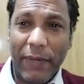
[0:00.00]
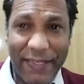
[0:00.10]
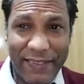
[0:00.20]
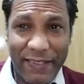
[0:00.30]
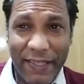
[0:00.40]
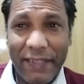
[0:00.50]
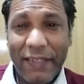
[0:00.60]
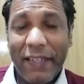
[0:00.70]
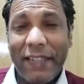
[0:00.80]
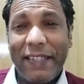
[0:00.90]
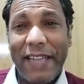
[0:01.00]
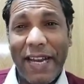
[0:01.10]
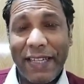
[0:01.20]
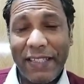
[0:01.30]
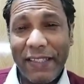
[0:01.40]
Is it a
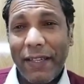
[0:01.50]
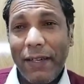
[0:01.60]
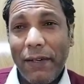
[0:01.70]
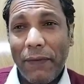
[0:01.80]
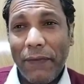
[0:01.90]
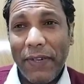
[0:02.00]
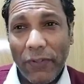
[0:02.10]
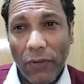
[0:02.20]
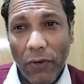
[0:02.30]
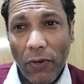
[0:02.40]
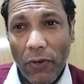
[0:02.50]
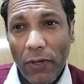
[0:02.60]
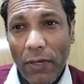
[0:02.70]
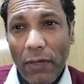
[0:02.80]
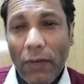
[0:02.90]
tactical
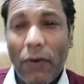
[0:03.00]
withdrawal